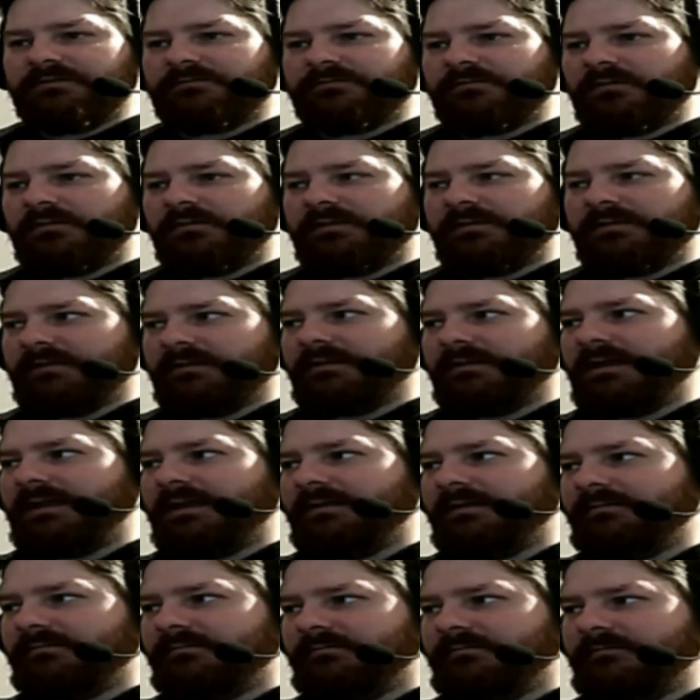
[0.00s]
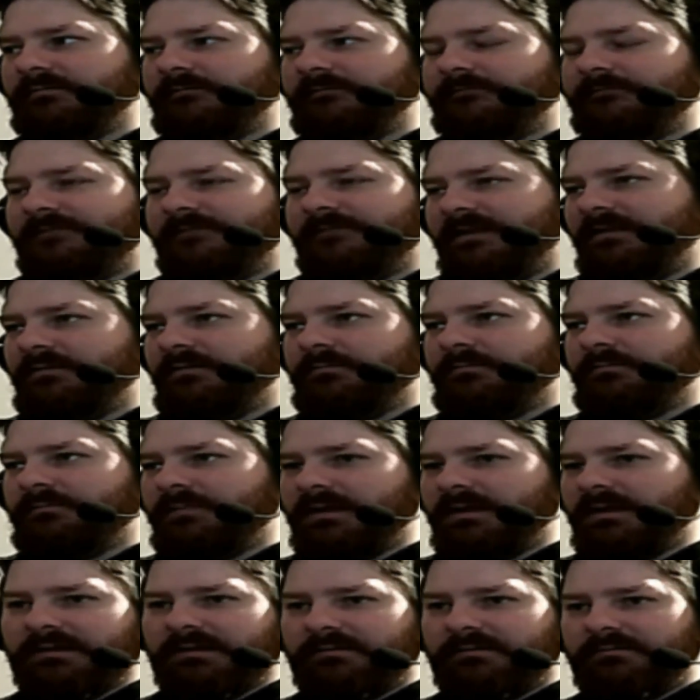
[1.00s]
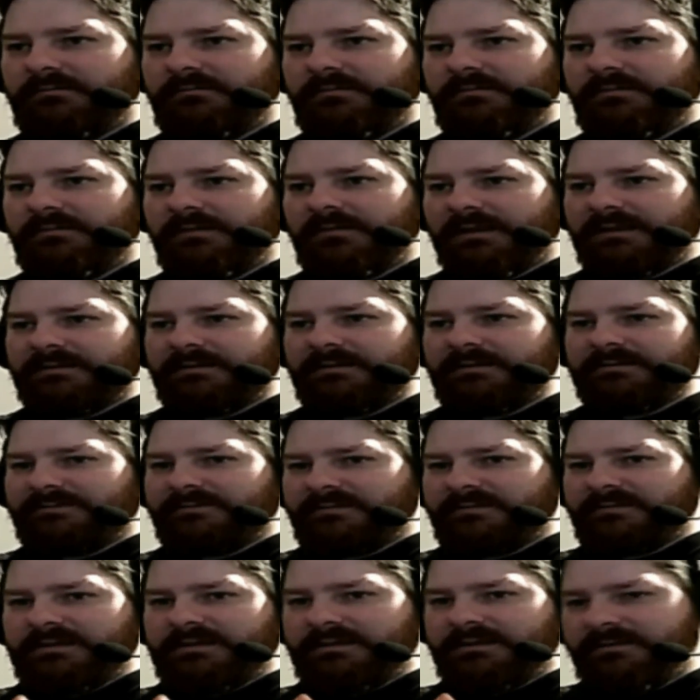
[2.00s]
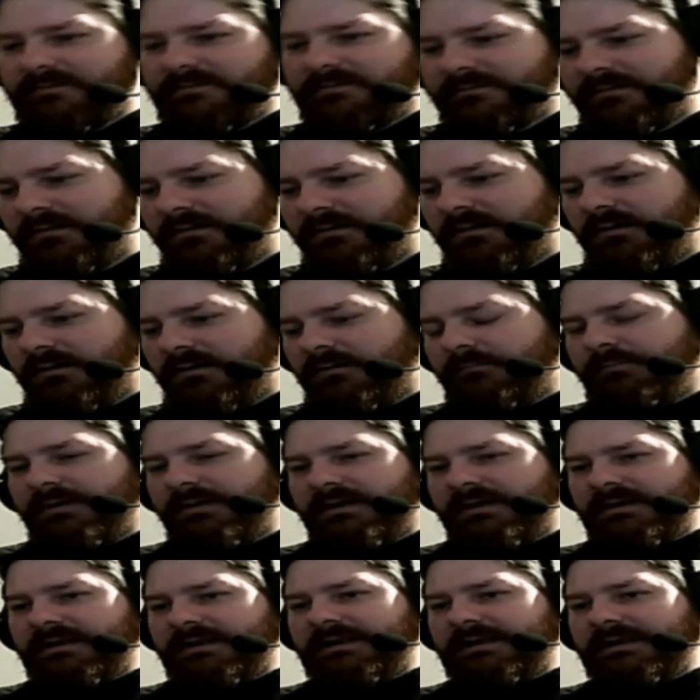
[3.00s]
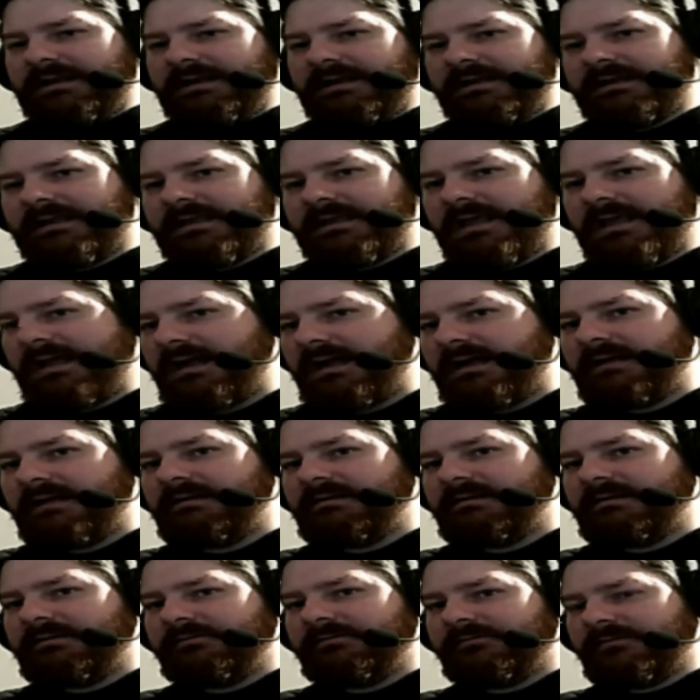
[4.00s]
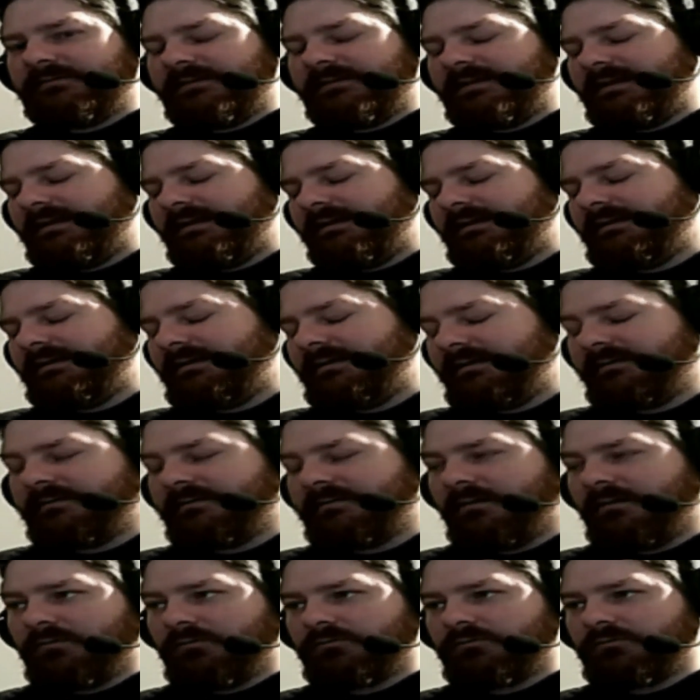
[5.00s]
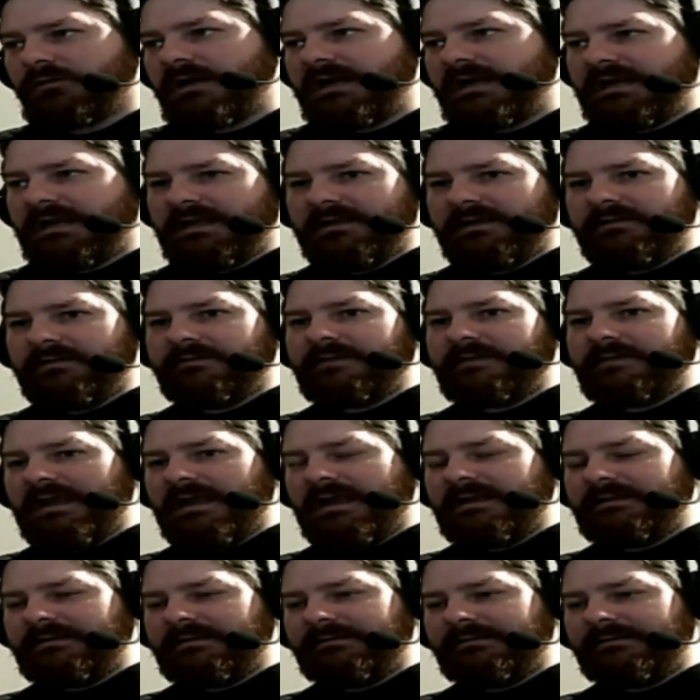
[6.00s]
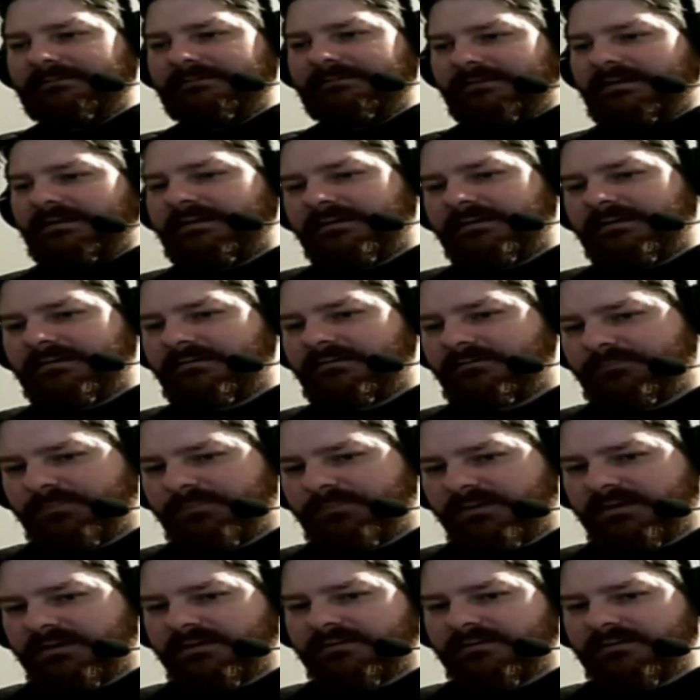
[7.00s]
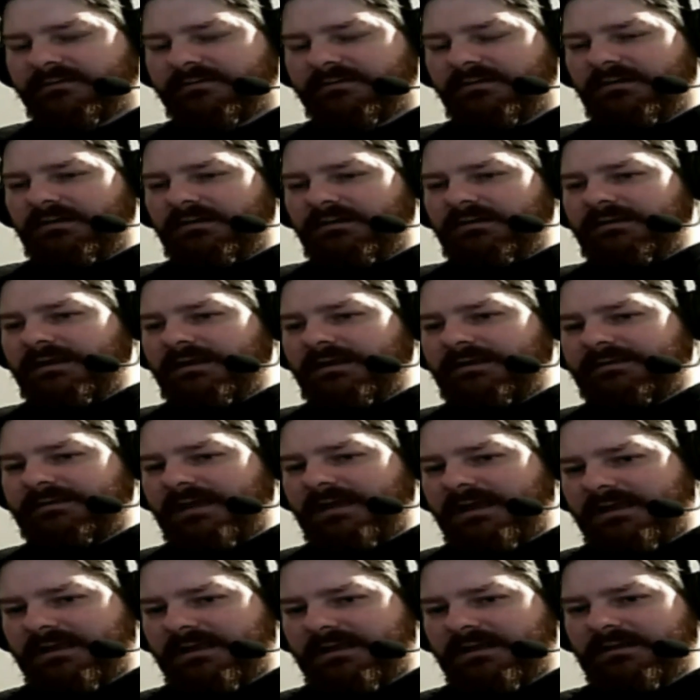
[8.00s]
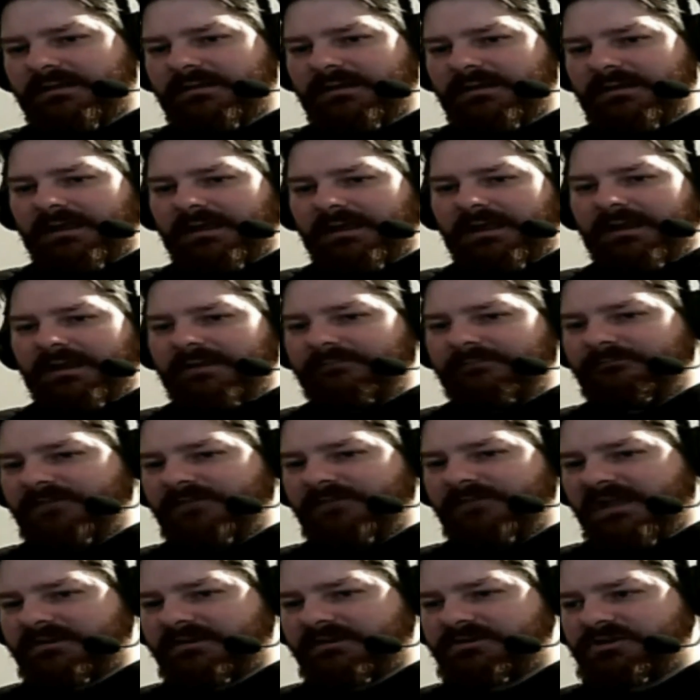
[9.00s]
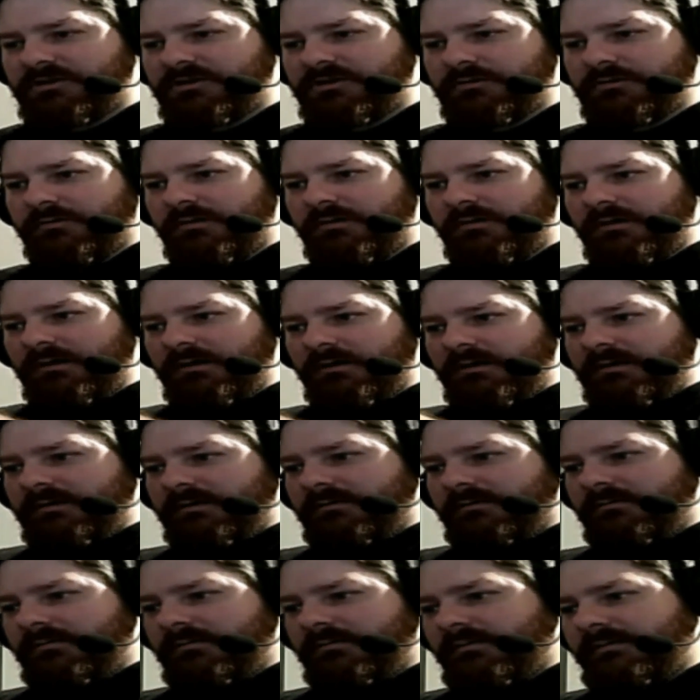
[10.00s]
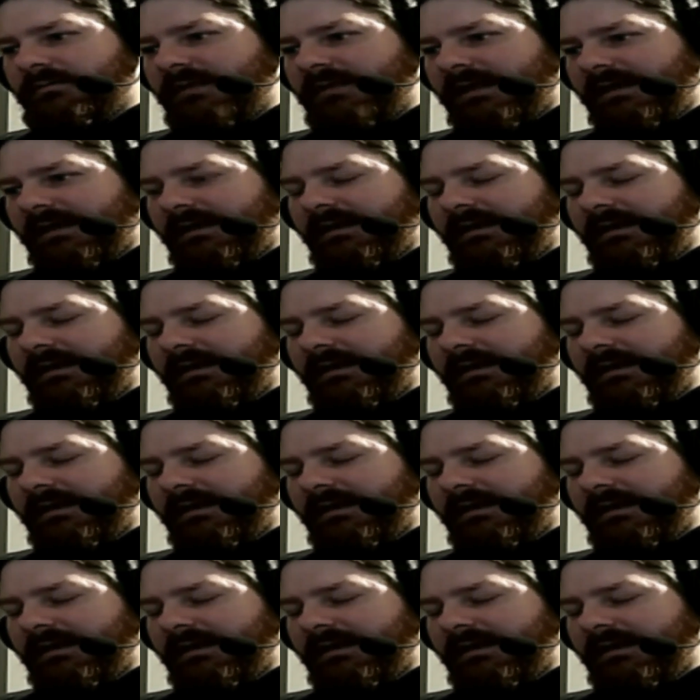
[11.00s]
than like Venom and like a disease, but it kind of in its own right is a disease, because they take it and infects you. They